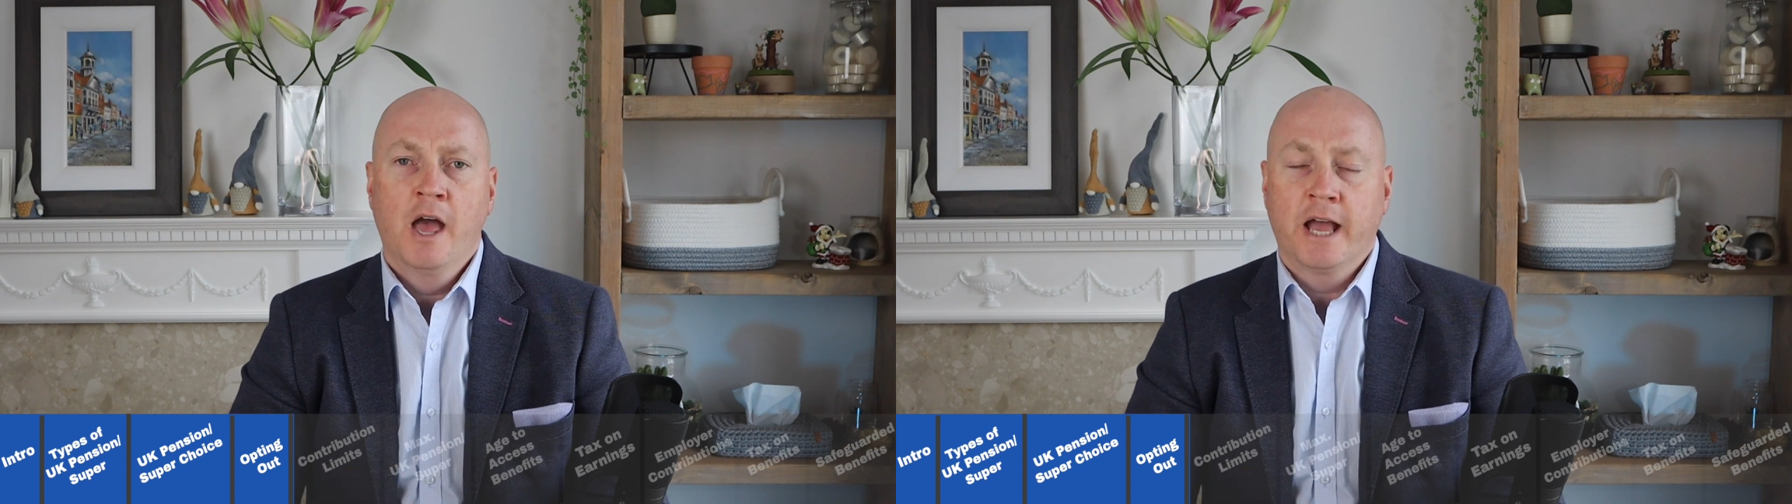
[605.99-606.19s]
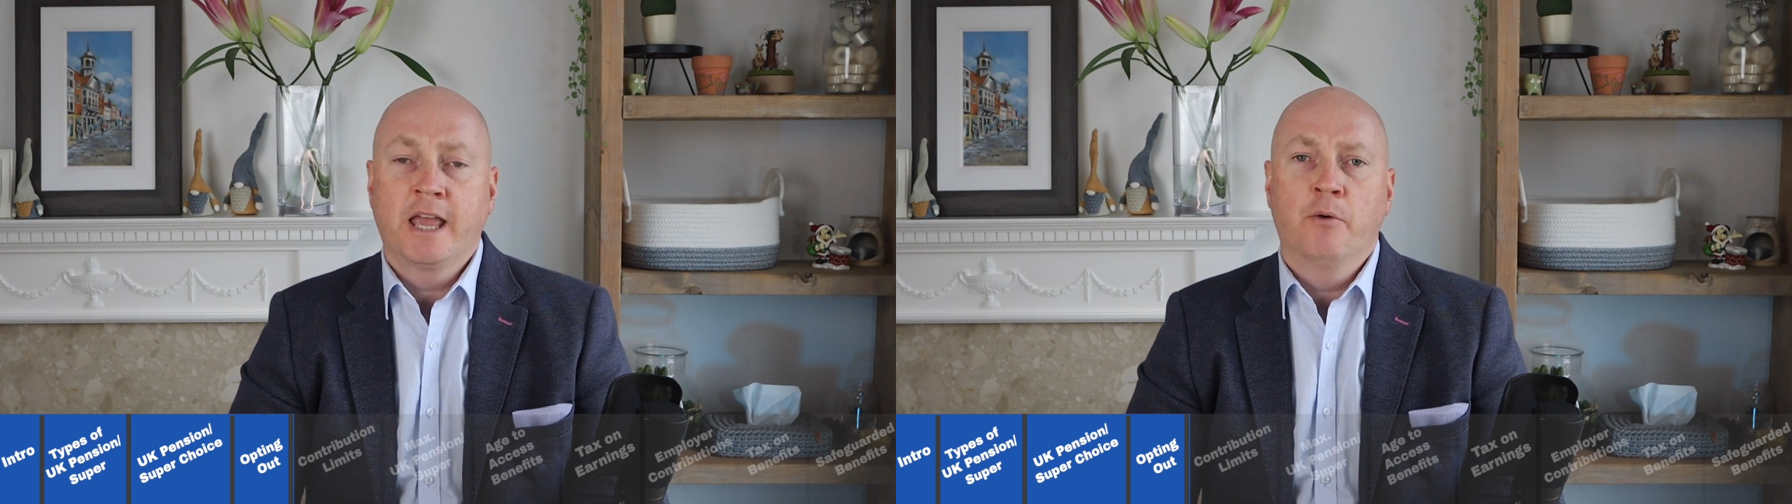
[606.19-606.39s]

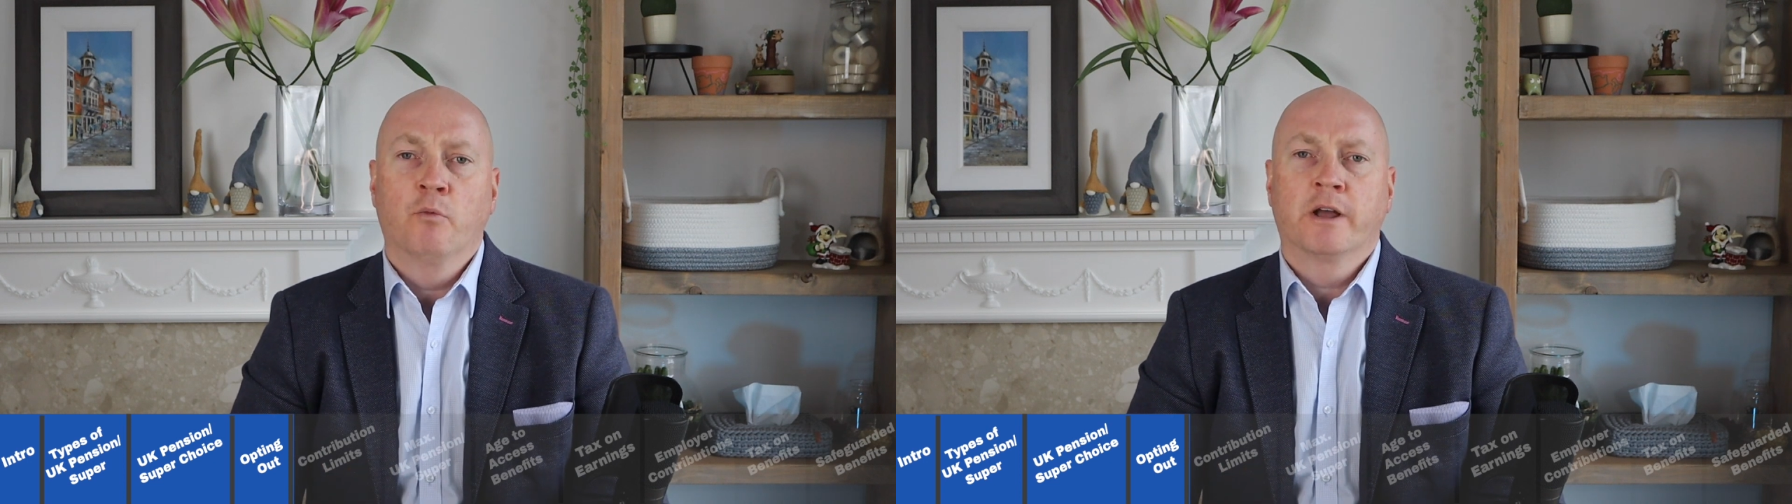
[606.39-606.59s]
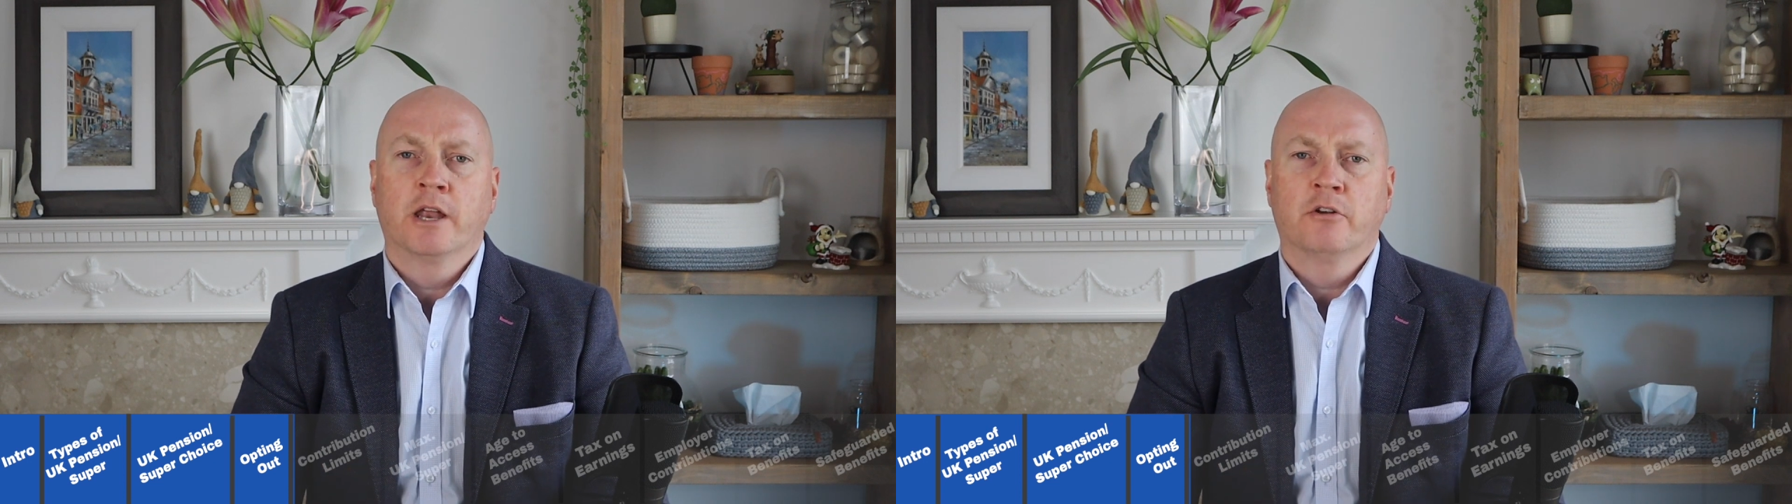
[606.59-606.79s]

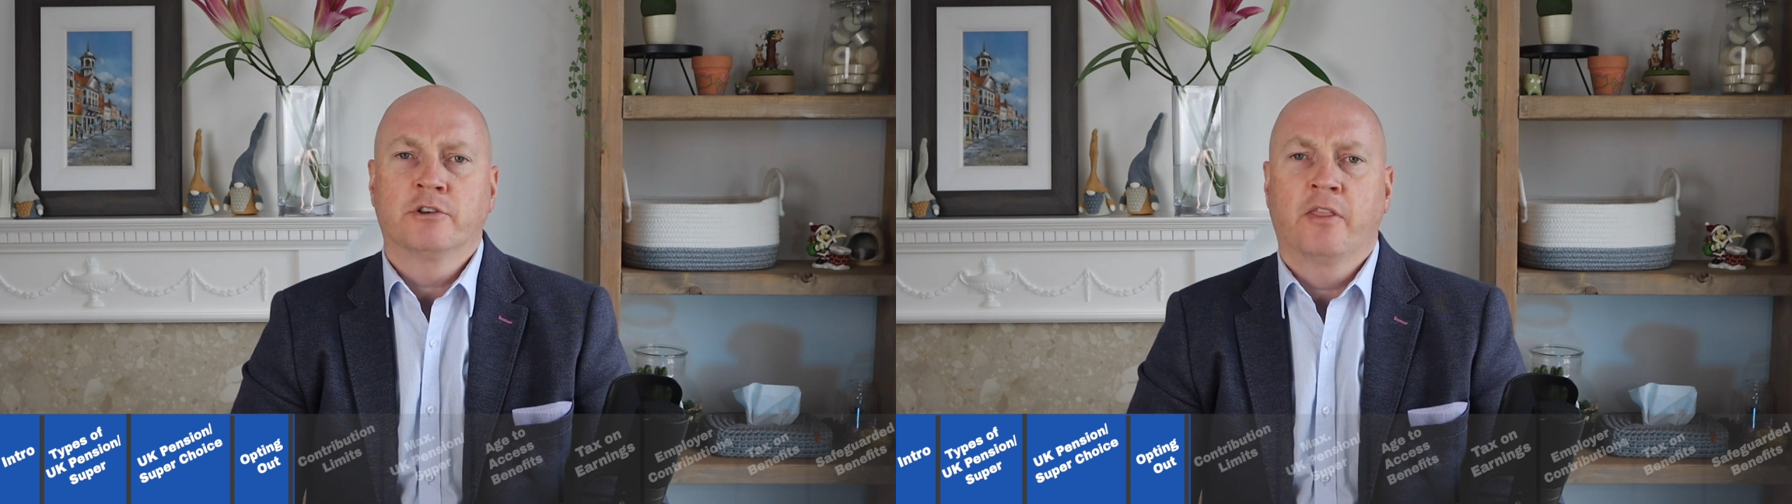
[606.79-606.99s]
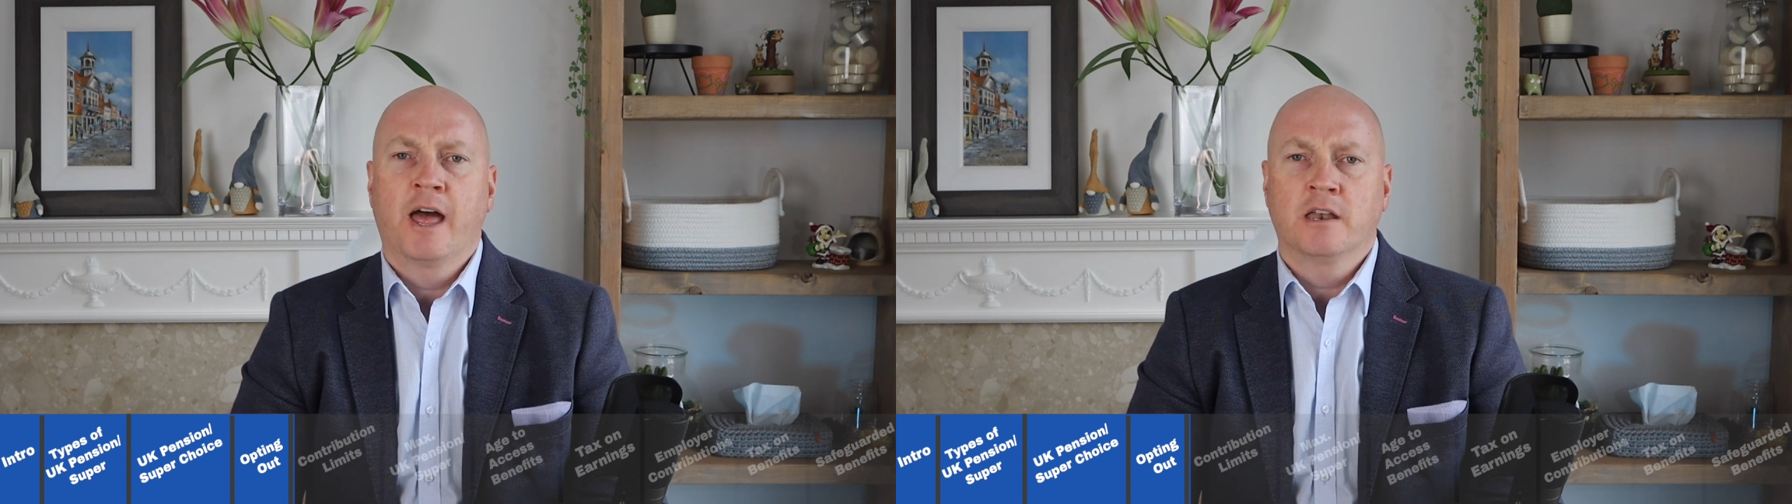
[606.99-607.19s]
we'll get
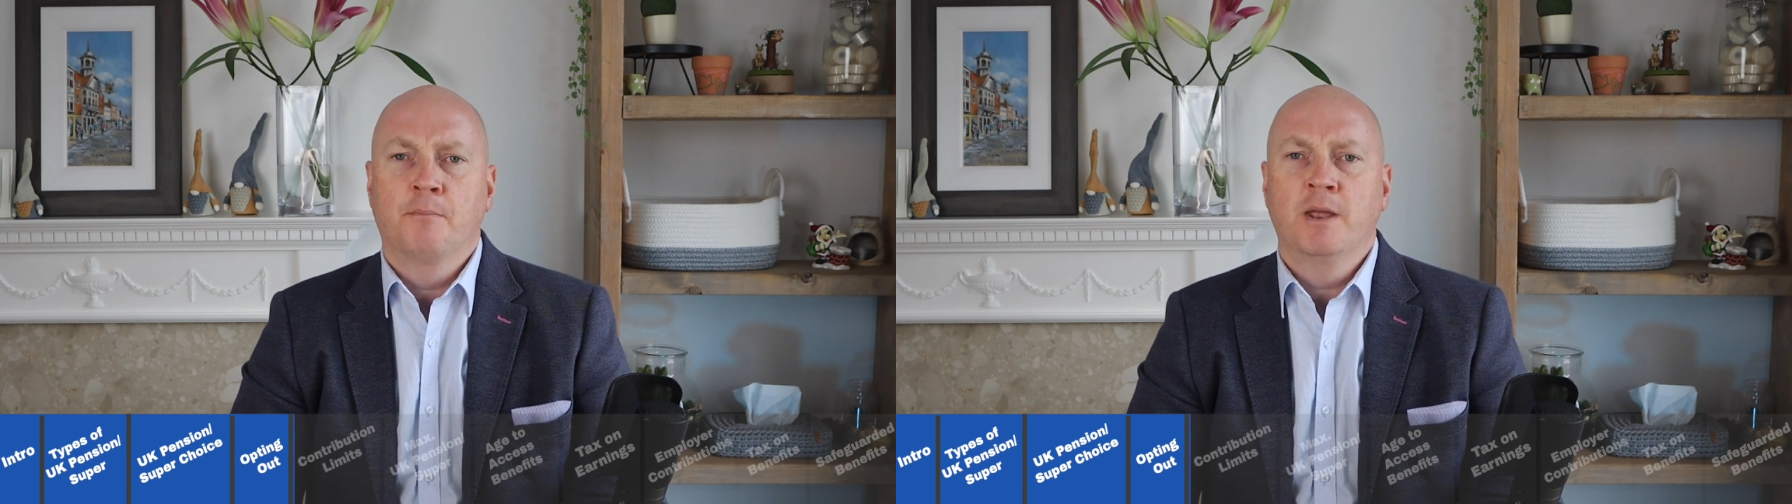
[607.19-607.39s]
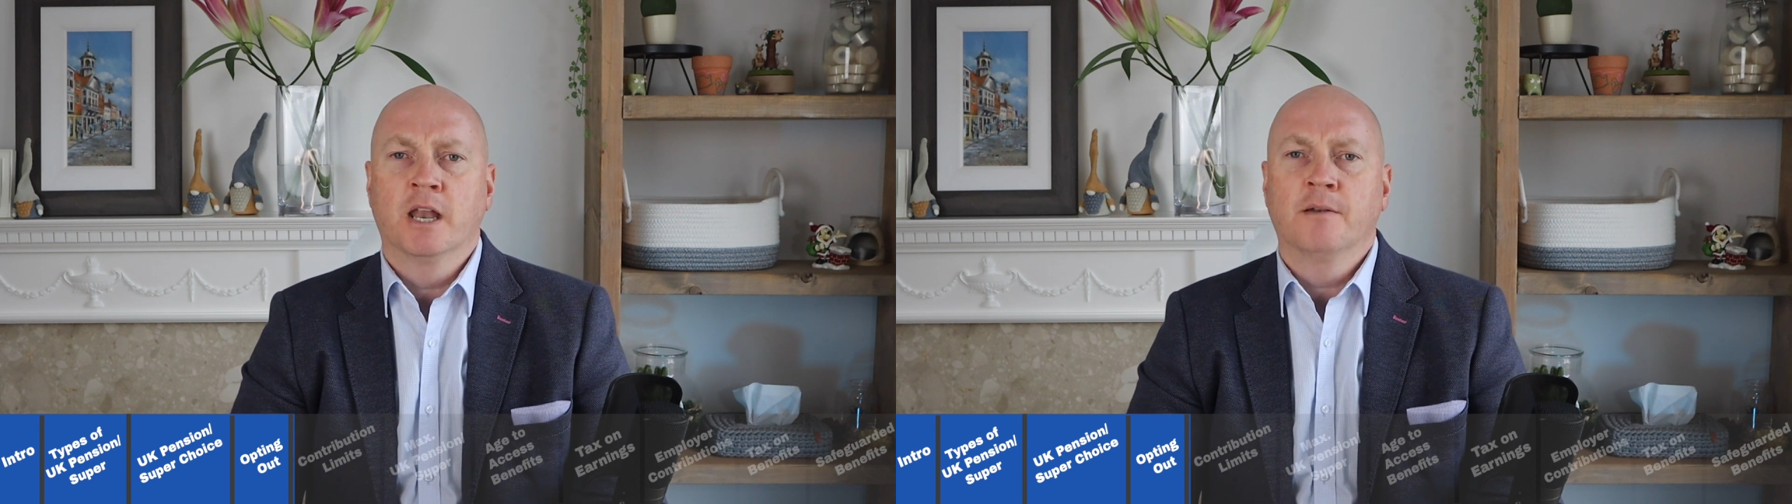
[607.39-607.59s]
onto that in a
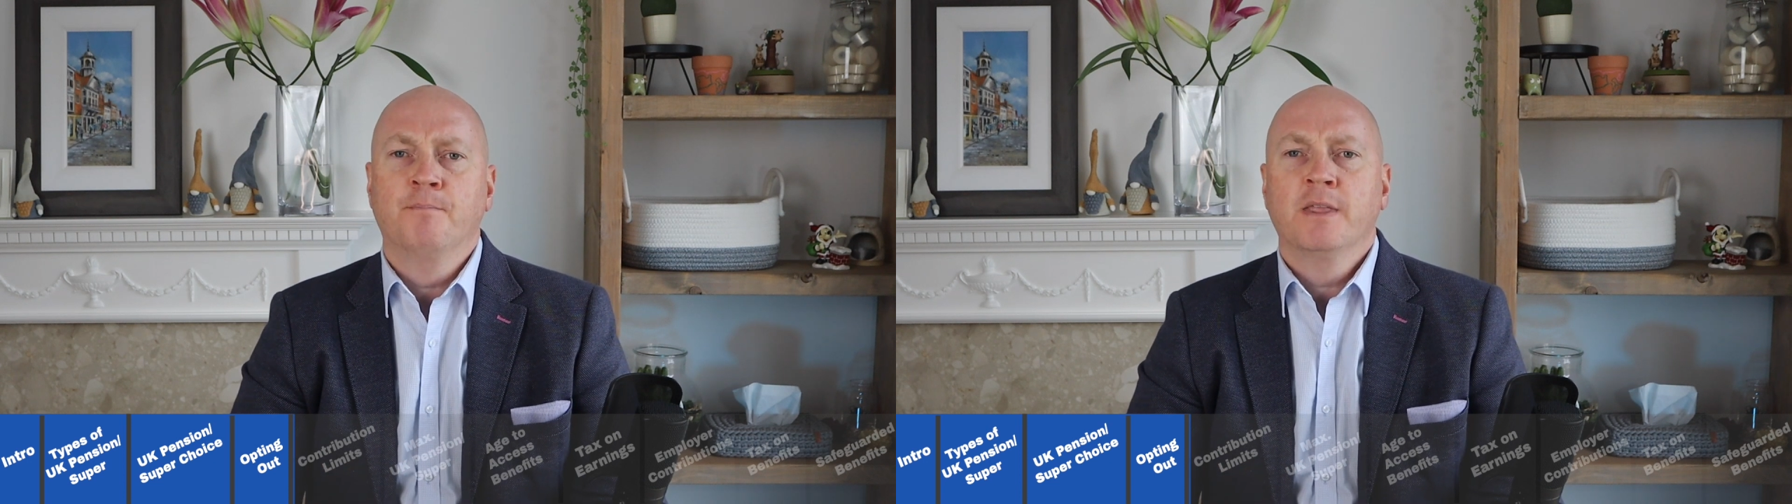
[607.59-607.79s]
minute.